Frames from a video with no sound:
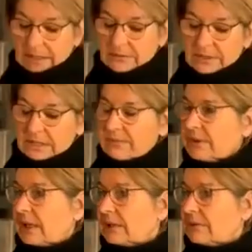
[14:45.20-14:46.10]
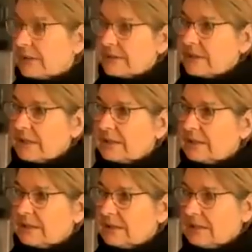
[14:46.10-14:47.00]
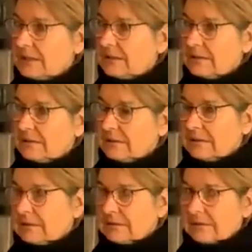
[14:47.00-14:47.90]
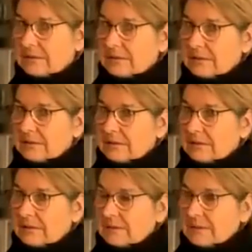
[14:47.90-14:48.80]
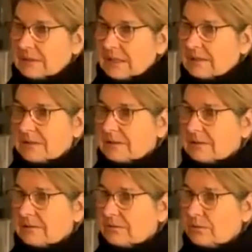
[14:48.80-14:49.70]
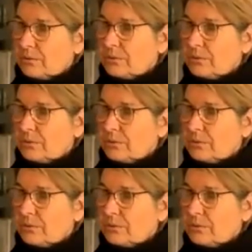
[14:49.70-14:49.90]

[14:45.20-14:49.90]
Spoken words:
This question is asked a lot. What can I do now